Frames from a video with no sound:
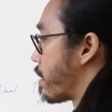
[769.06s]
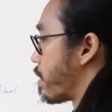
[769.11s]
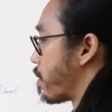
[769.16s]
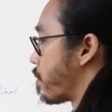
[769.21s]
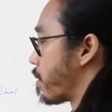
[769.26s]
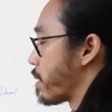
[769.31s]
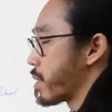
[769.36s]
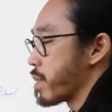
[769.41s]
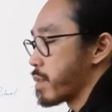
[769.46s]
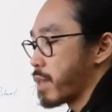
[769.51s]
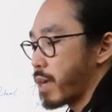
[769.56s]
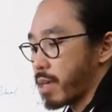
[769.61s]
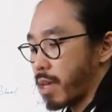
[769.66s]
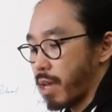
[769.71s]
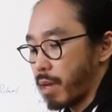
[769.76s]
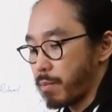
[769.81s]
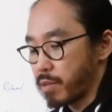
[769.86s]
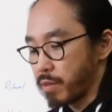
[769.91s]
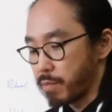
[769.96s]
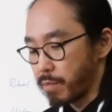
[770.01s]
One thing that
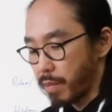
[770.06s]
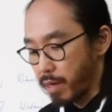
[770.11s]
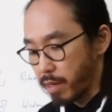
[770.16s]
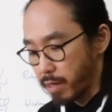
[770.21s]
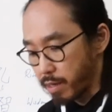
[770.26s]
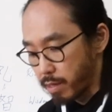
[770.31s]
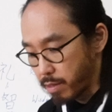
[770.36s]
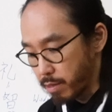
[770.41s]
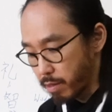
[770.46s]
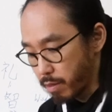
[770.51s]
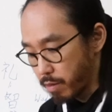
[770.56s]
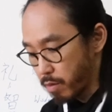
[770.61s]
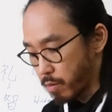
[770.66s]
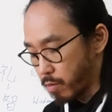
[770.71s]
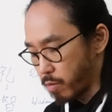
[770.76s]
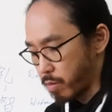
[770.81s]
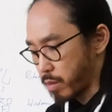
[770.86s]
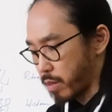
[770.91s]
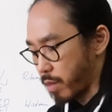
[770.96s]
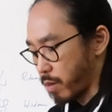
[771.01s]
came to mind
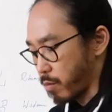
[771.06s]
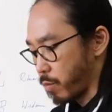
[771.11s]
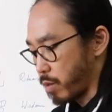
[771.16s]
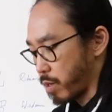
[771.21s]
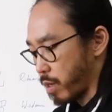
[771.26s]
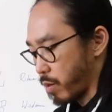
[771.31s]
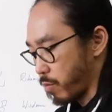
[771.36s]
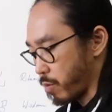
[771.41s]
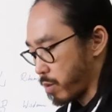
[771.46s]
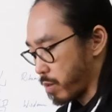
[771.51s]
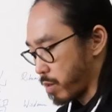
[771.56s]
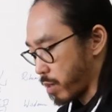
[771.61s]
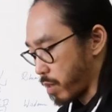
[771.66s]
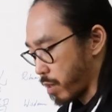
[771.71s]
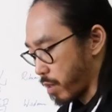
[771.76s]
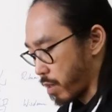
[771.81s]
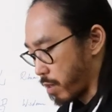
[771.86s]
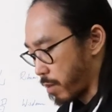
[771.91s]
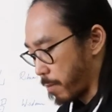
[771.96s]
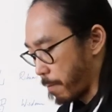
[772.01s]
was that when I was a
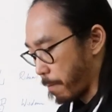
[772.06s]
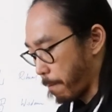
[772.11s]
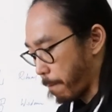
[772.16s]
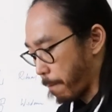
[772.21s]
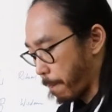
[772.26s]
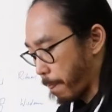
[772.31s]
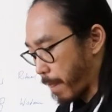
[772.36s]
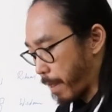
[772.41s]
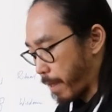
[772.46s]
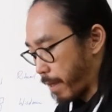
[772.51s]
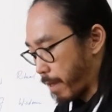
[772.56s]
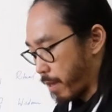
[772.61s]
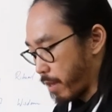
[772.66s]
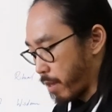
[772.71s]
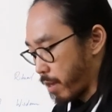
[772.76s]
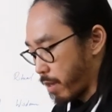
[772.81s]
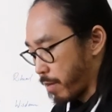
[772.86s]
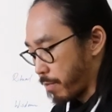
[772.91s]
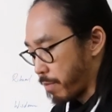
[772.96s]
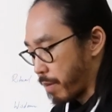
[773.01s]
kid,
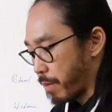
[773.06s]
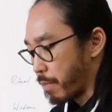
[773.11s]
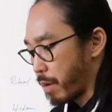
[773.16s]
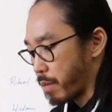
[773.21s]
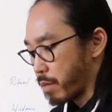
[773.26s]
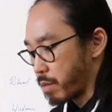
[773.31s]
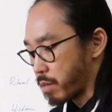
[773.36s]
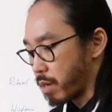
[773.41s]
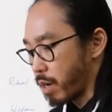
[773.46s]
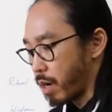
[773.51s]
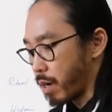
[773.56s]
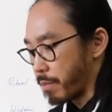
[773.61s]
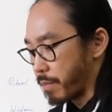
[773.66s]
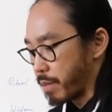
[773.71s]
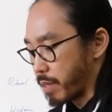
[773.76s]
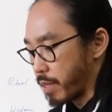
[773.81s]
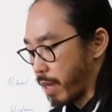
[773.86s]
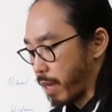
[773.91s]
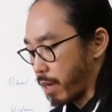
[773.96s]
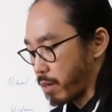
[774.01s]
my mother taught
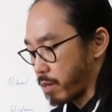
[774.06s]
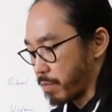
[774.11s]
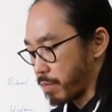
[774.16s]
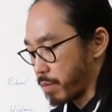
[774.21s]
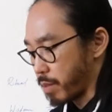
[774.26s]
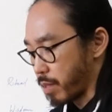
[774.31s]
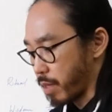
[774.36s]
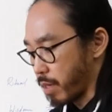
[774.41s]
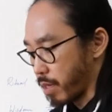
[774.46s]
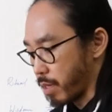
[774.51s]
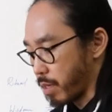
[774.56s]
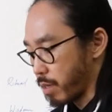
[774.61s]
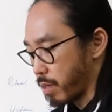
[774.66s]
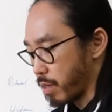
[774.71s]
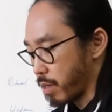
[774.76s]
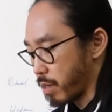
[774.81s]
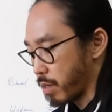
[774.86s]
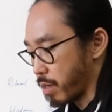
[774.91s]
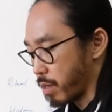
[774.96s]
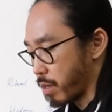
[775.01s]
me how to play
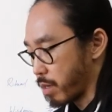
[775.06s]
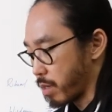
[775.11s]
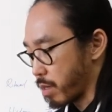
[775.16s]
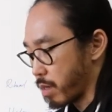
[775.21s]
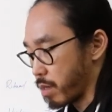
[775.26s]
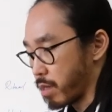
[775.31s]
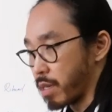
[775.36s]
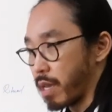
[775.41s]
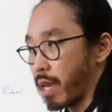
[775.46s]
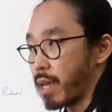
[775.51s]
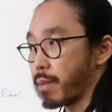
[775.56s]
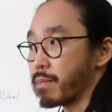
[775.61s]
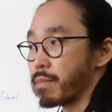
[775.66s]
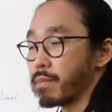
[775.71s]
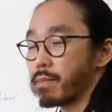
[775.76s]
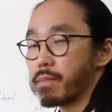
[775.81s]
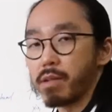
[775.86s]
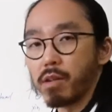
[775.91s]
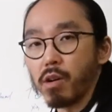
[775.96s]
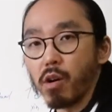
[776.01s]
the
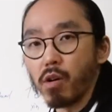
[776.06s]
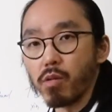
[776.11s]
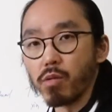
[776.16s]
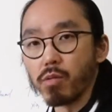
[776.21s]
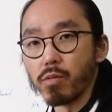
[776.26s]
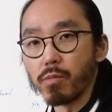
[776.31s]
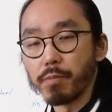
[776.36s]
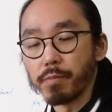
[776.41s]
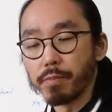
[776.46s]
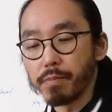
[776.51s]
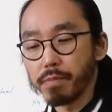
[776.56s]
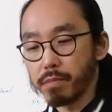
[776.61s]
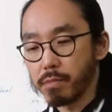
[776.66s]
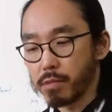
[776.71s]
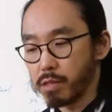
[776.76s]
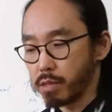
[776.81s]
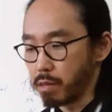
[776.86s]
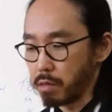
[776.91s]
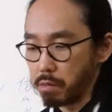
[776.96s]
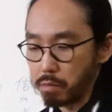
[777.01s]
game Go.
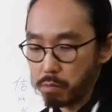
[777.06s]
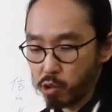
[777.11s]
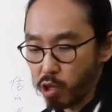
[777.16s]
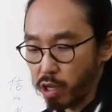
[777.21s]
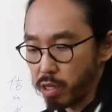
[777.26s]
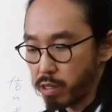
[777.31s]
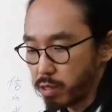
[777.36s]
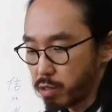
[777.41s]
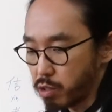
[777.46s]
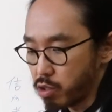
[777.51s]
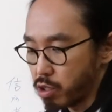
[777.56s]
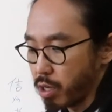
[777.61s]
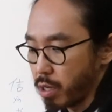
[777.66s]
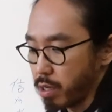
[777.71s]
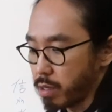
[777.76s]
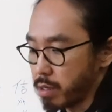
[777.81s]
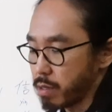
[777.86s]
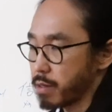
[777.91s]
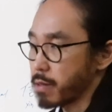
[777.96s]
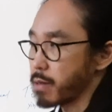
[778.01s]
It's a Chinese
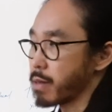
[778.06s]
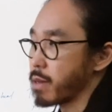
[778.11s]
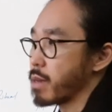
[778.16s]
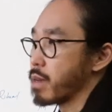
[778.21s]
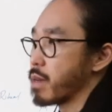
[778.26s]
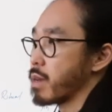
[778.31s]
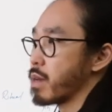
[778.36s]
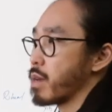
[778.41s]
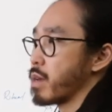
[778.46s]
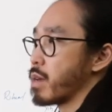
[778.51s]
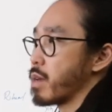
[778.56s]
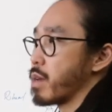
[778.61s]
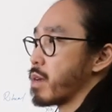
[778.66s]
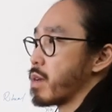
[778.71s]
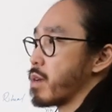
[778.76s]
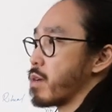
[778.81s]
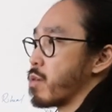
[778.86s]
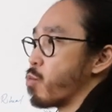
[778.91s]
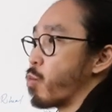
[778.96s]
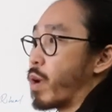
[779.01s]
chess,
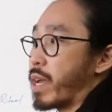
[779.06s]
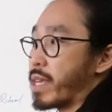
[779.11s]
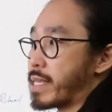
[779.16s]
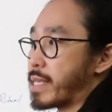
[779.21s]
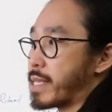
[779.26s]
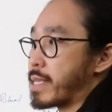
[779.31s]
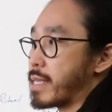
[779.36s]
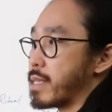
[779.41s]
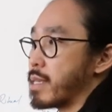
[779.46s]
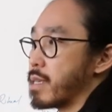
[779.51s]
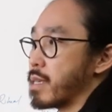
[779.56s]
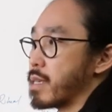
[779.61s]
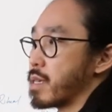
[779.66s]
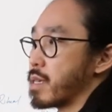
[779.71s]
Weiqi.